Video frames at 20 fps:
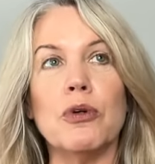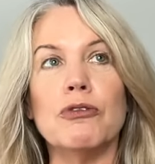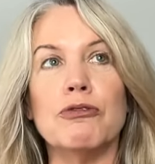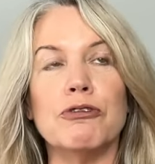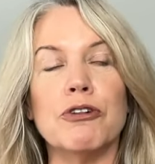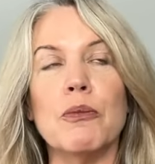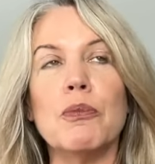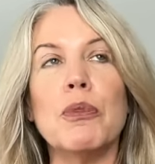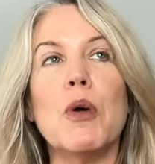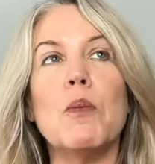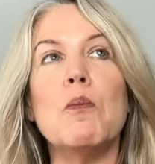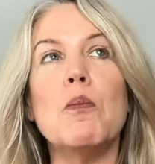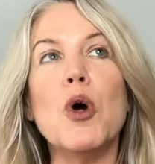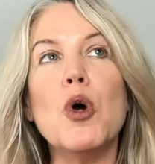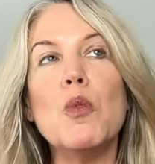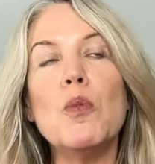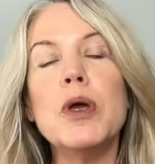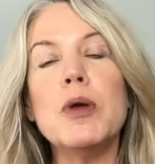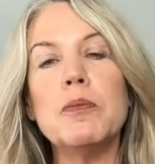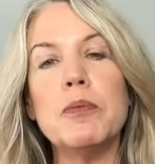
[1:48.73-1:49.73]
From the
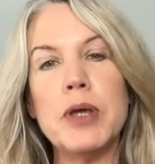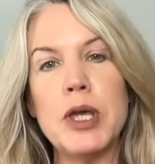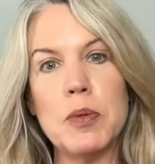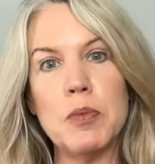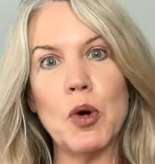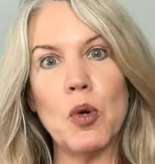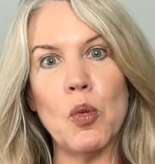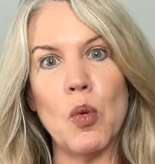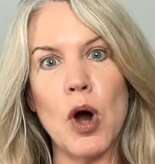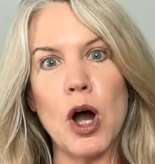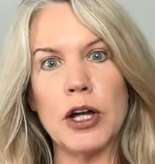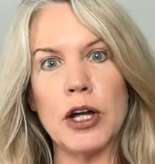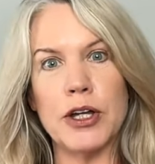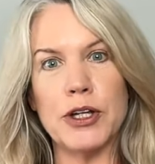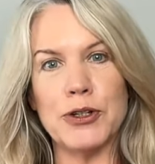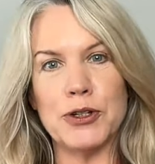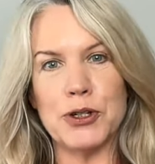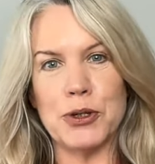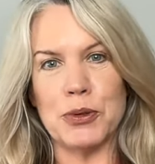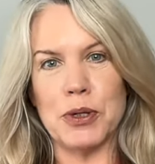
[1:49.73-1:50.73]
moment people walk
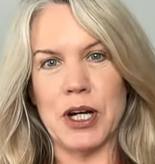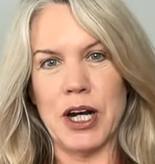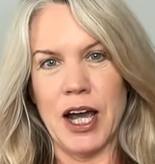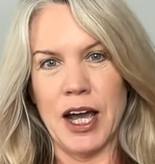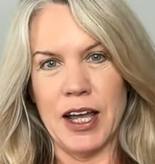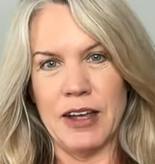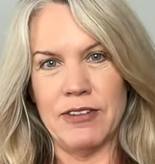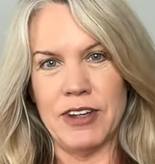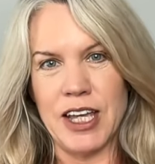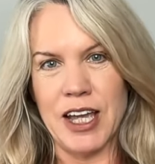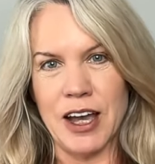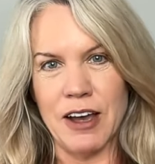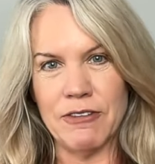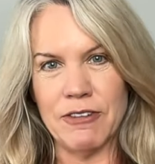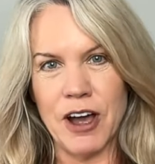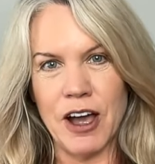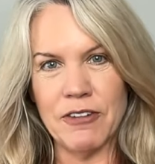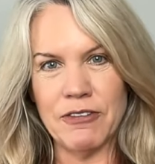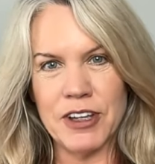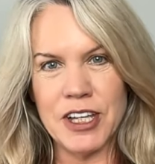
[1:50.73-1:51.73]
into an IVF
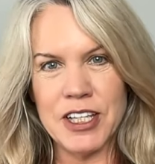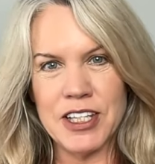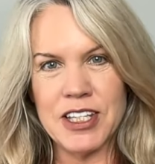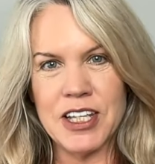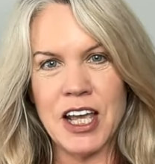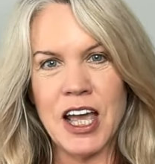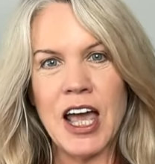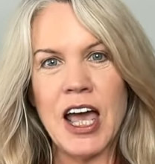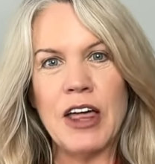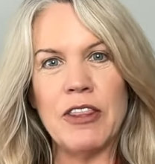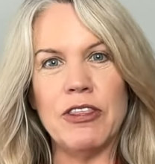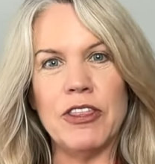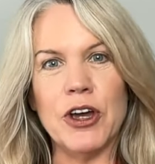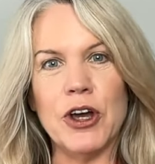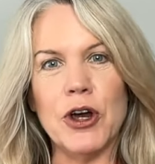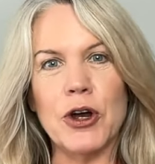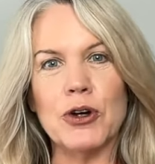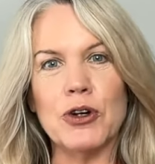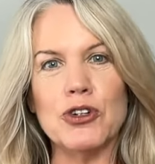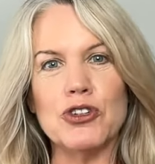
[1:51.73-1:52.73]
office,
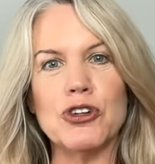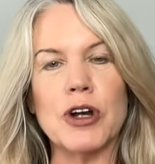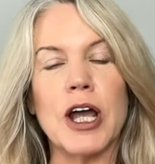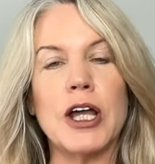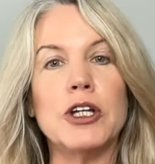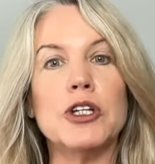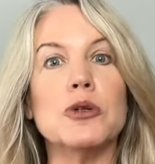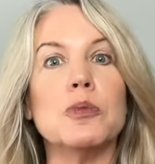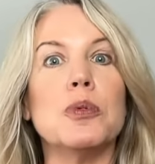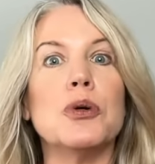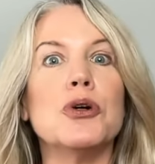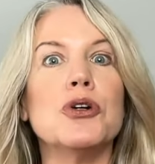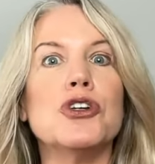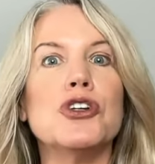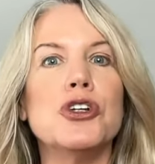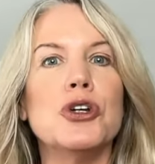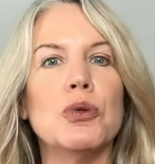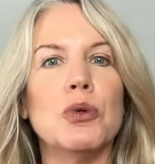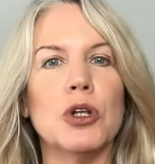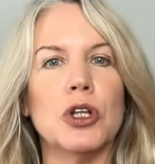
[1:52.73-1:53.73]
they're trying to
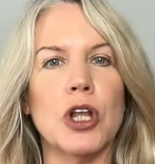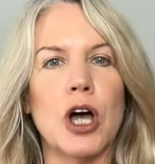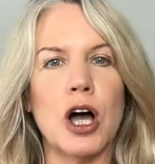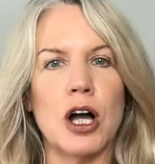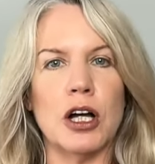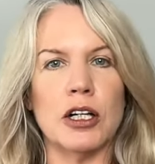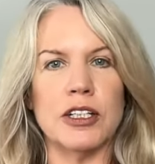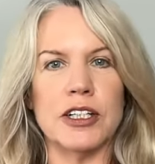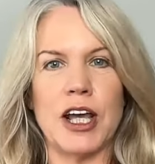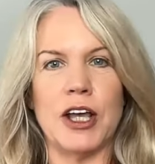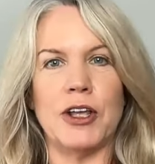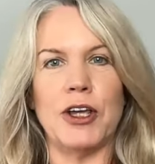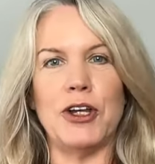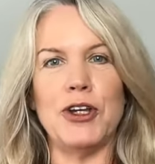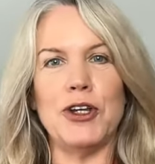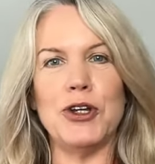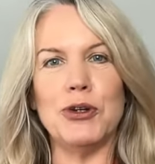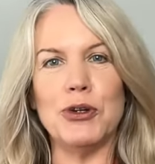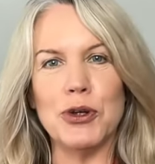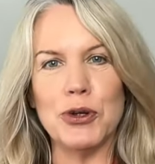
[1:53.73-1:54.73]
push you along,
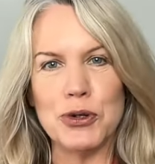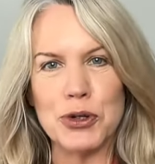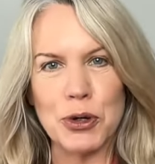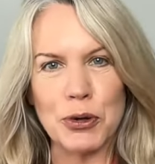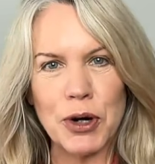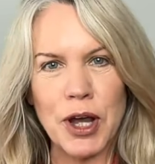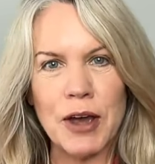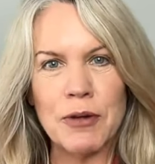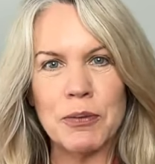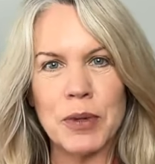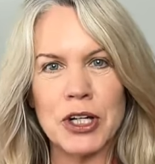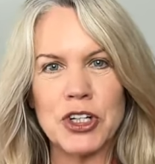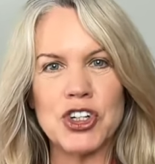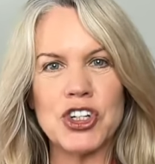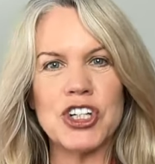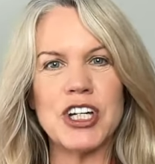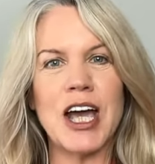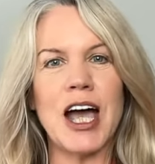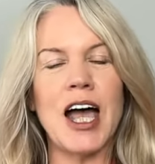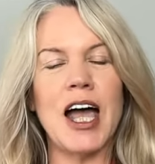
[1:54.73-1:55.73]
telling you you don't have
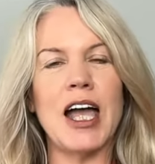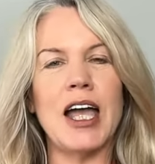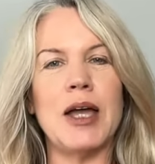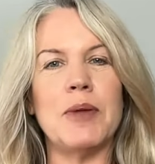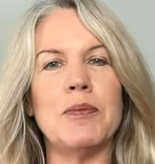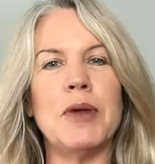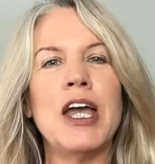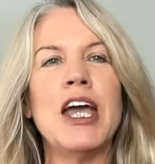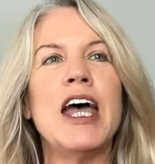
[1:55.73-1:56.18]
much time,